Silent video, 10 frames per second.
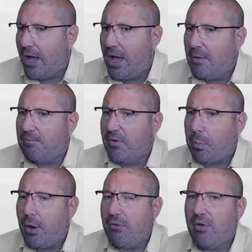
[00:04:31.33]
The
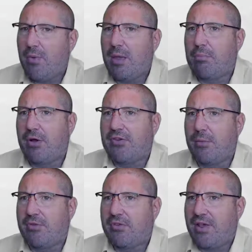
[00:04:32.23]
programming
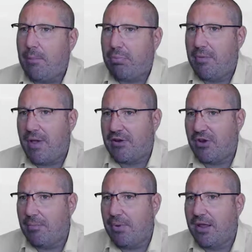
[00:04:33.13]
project was a temporary
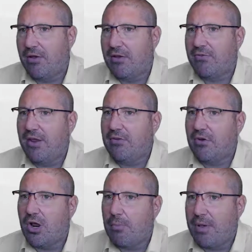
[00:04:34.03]
measure because things
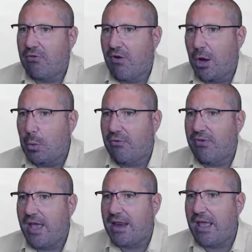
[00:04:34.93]
had gone a bit wrong with
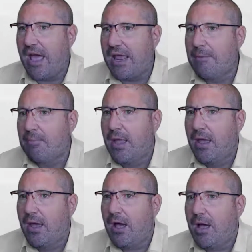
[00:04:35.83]
the NEA.
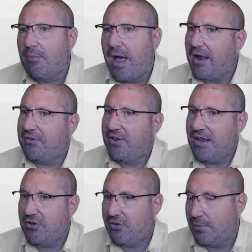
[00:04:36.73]
As
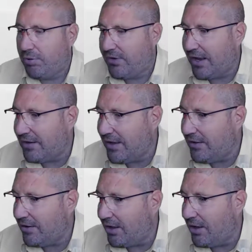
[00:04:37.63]
teachers had
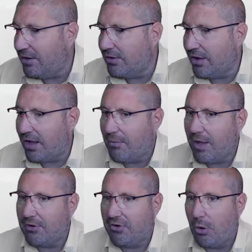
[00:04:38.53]
predicted and
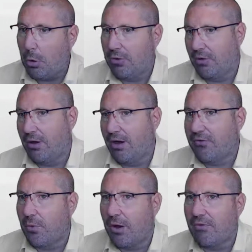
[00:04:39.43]
had told
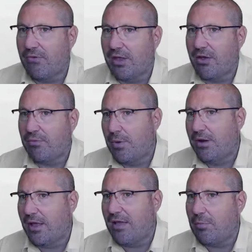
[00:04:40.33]
Ofqual and the
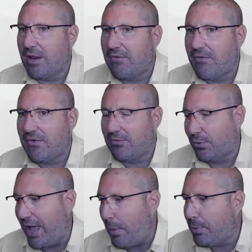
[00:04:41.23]
government and everybody that this
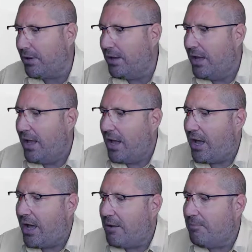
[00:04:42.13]
would happen,
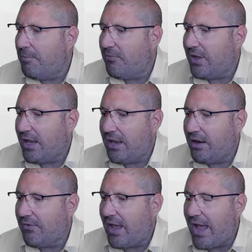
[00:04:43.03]

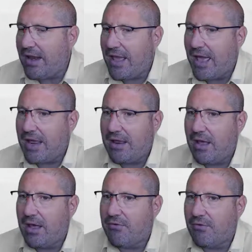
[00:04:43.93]
the
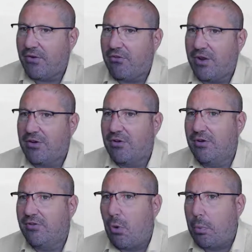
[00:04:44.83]
NEA, the
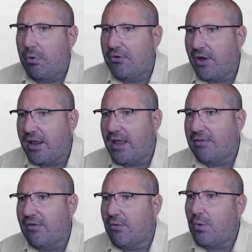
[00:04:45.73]
restrictions that were put on
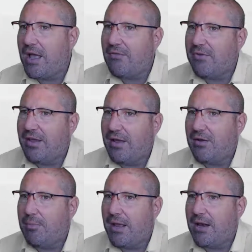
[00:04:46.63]
it and the way that it
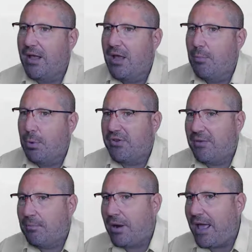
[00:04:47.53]
had been put
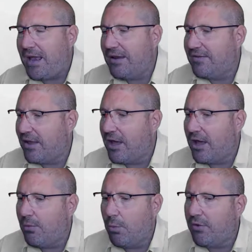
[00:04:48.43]
in place
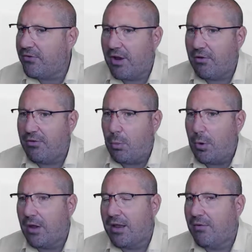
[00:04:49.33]
wasn't going to
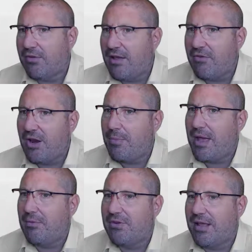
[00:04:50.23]
work. It was never going to be
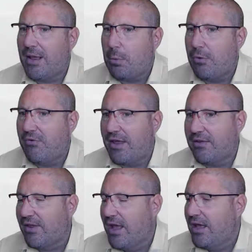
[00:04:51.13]
able to keep all
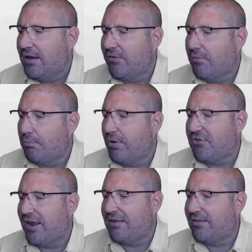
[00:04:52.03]
these different
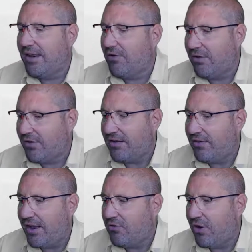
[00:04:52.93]
projects secret,
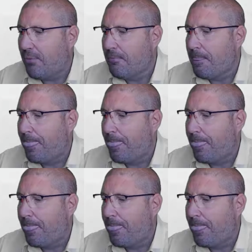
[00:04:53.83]
etc.